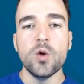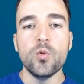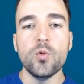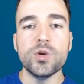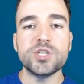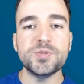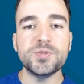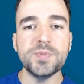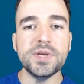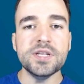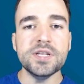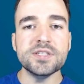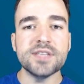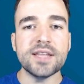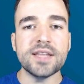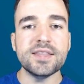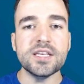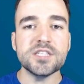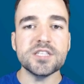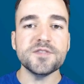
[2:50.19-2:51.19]
Which means
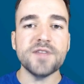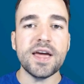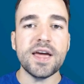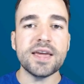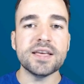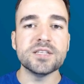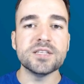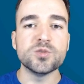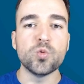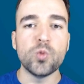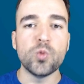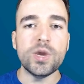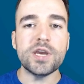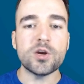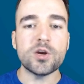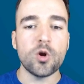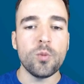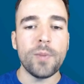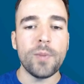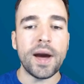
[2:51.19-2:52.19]
that this flag is
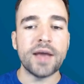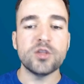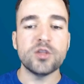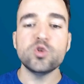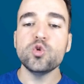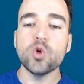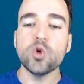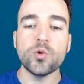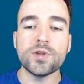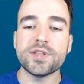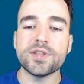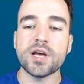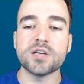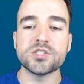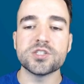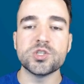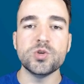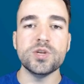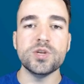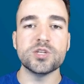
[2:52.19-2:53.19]
weaker by
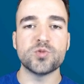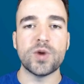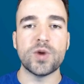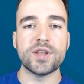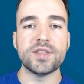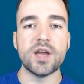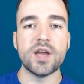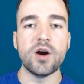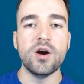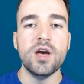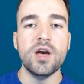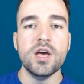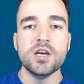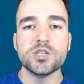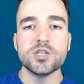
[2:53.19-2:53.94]
200,000 units right now.